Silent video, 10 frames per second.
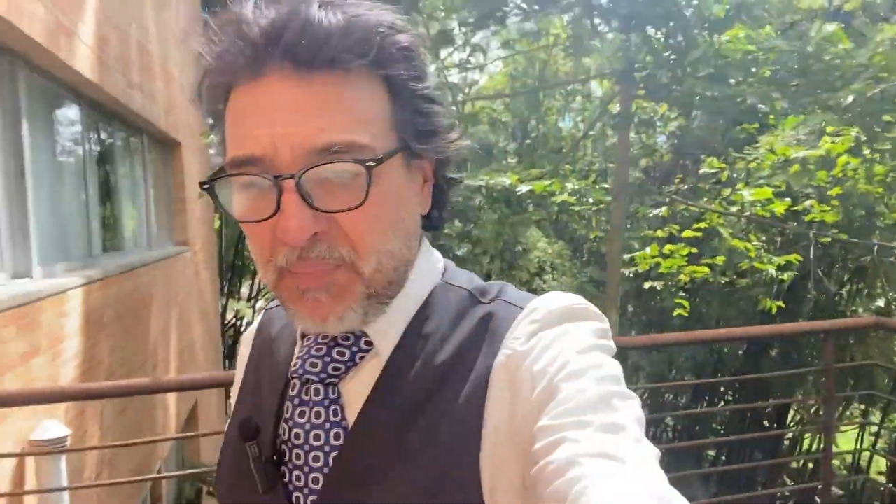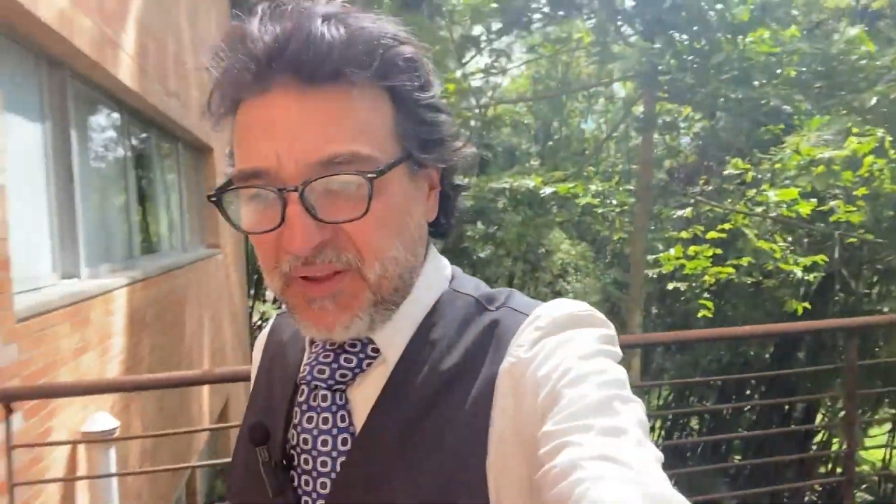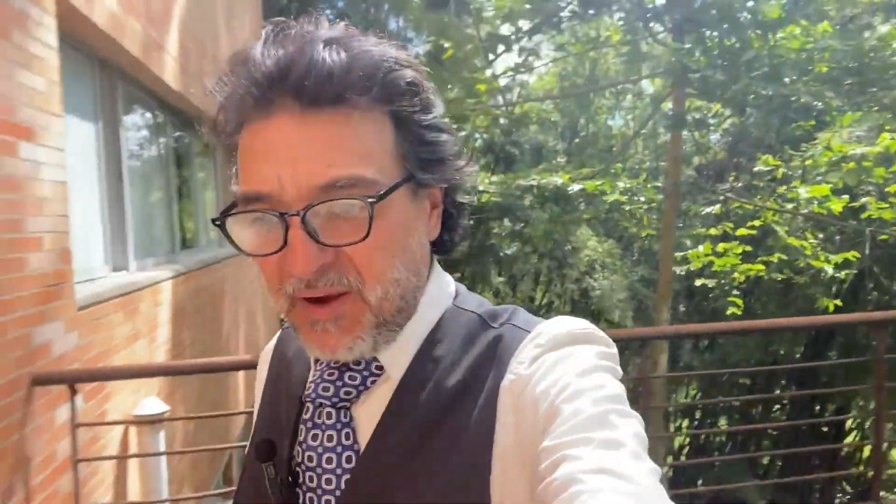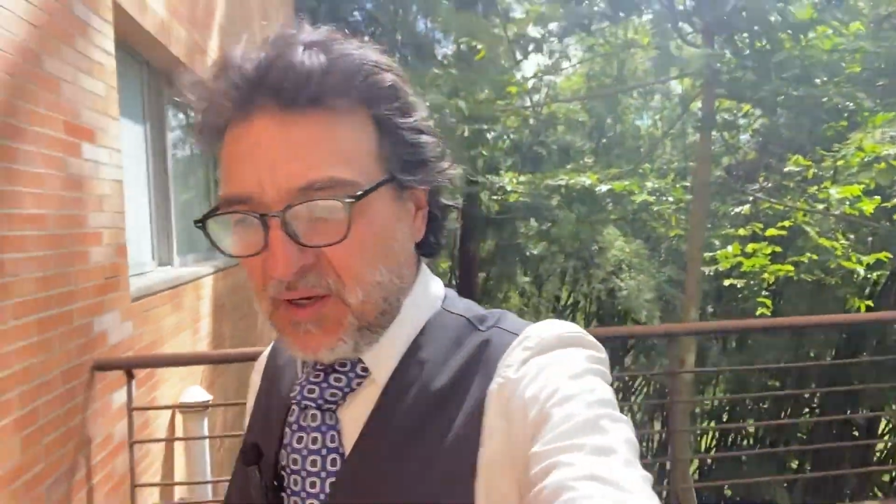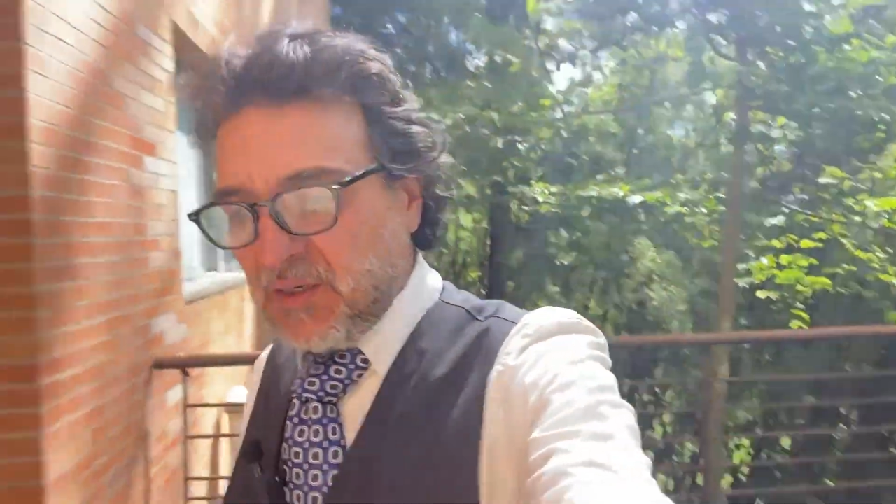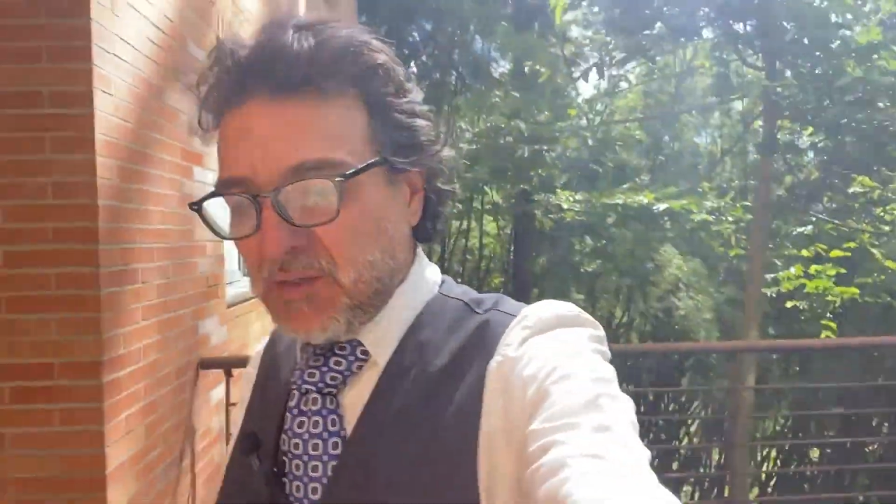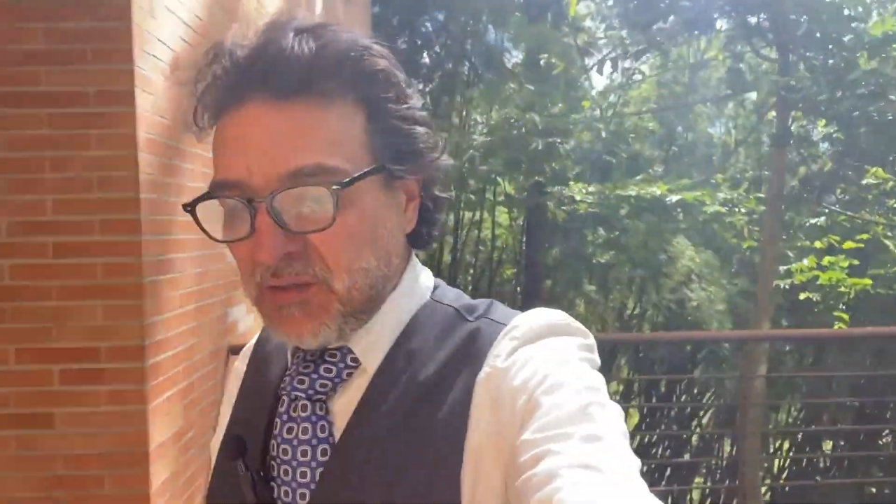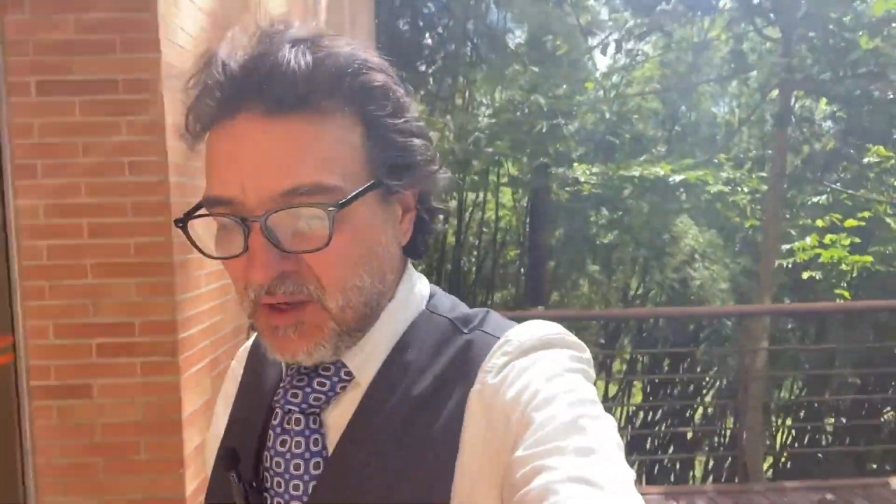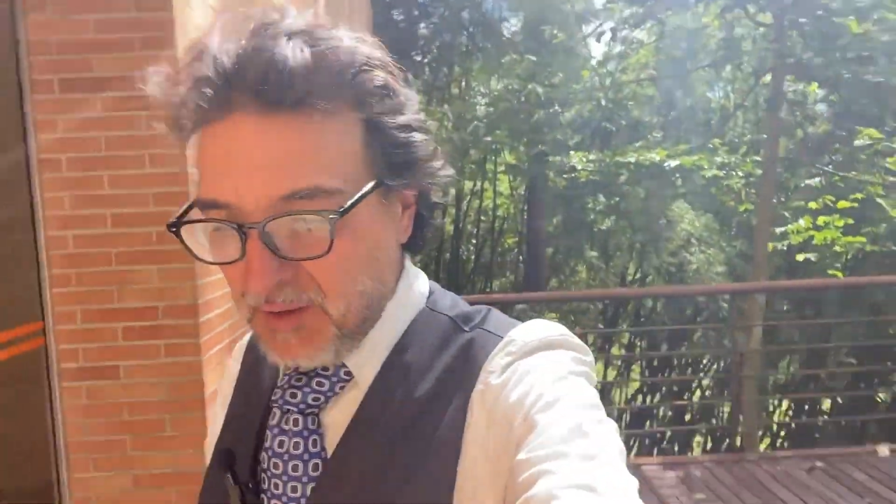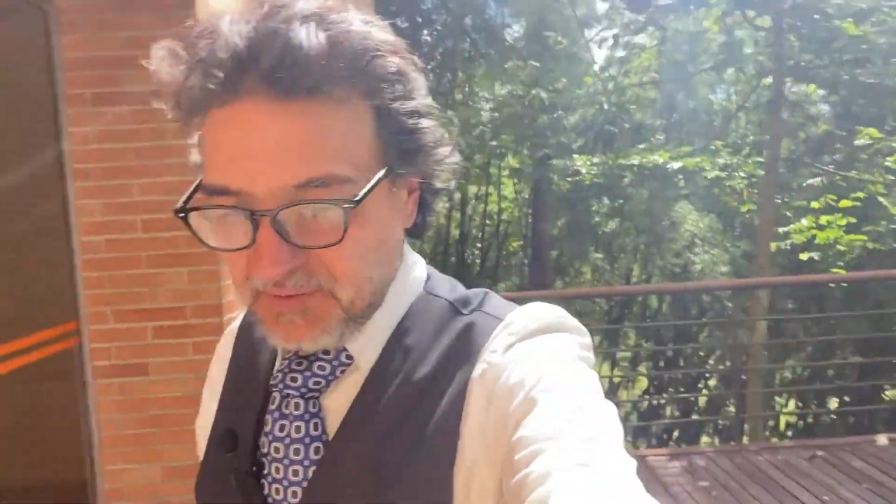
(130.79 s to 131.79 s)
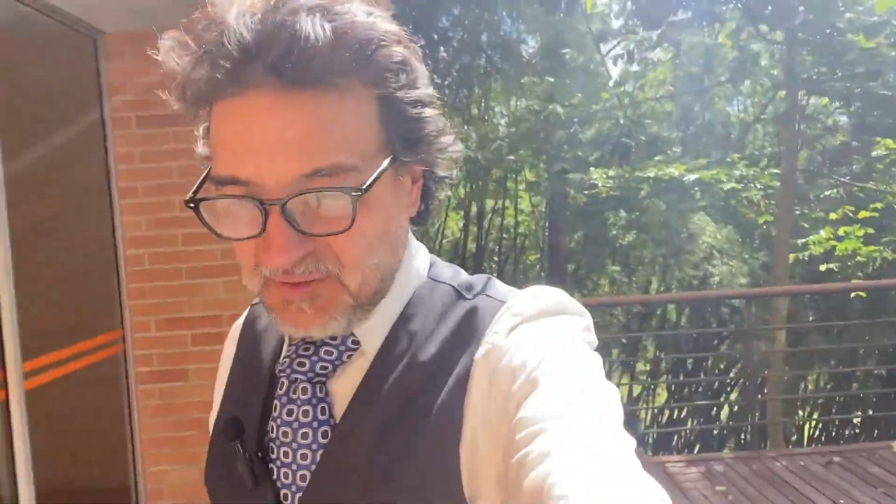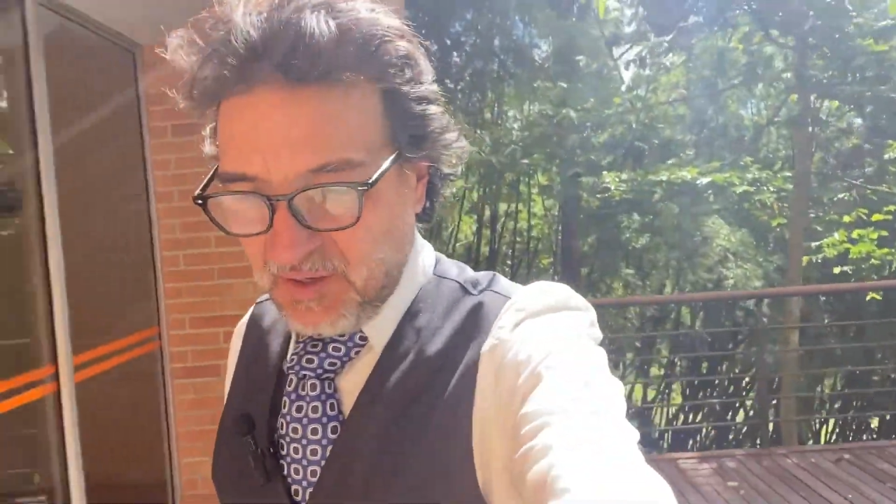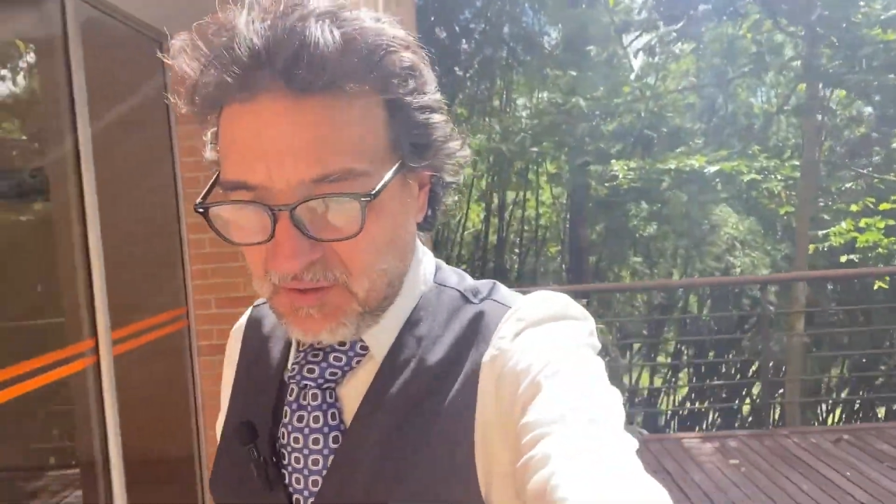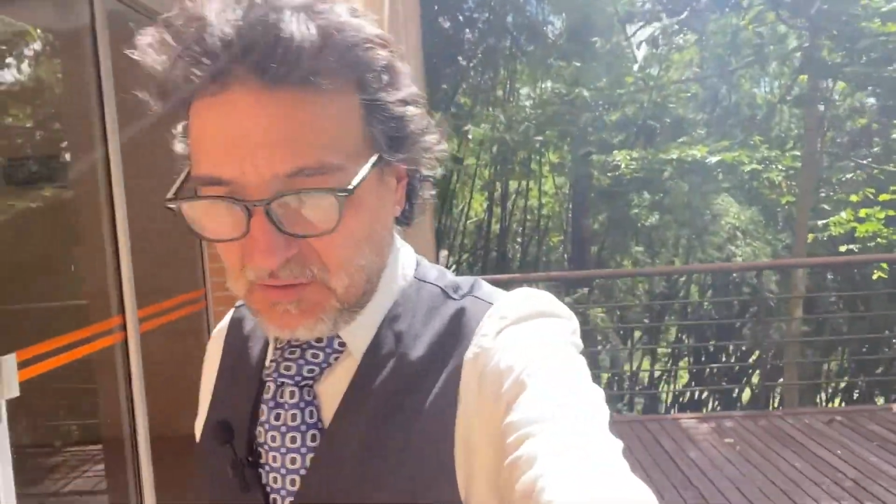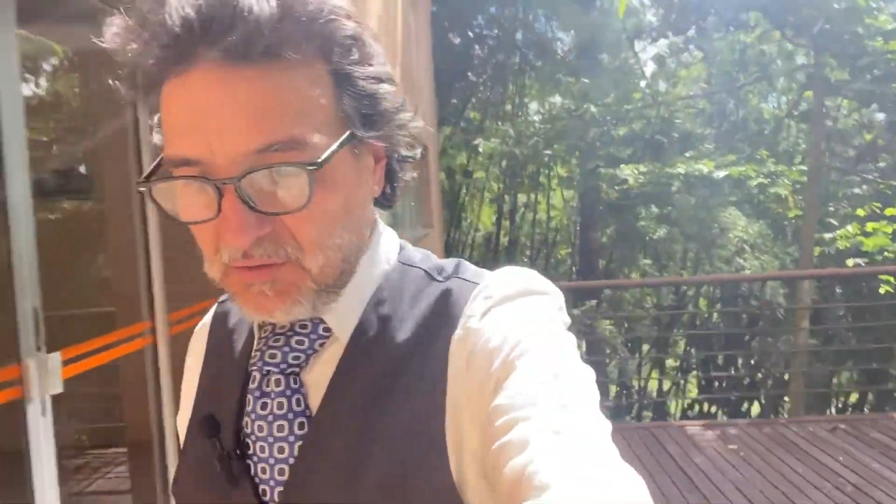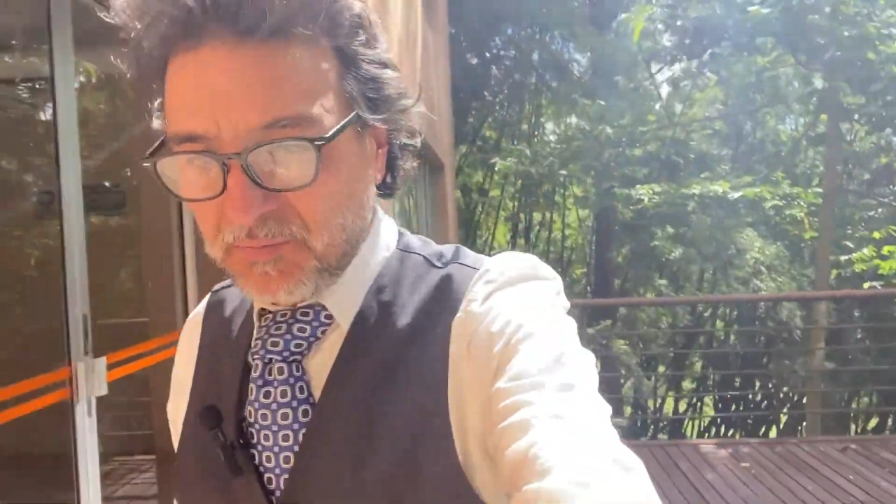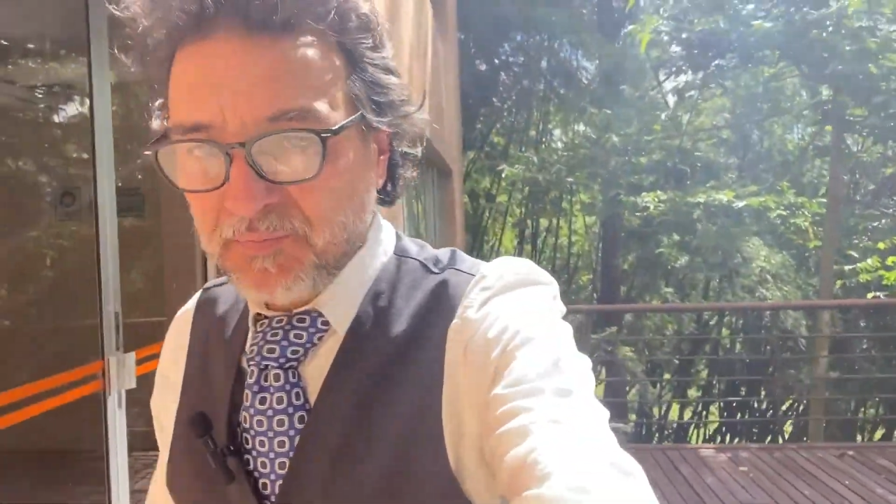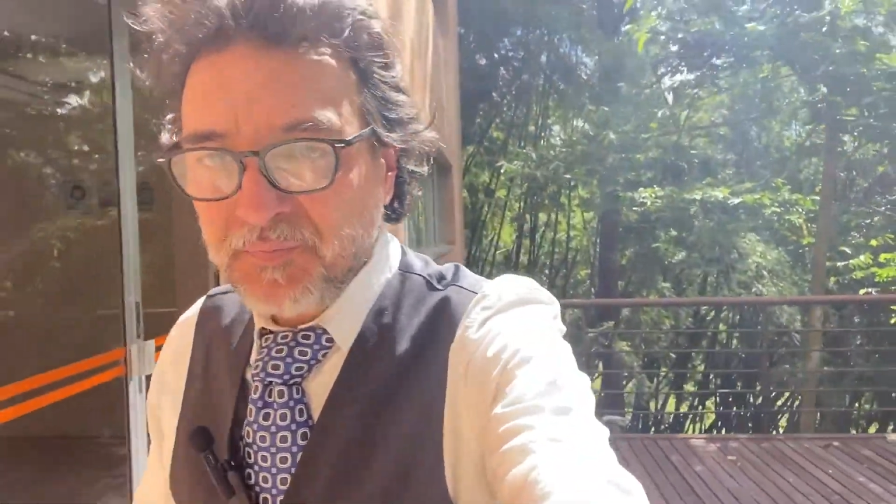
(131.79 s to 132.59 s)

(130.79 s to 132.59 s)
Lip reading: there, upstairs,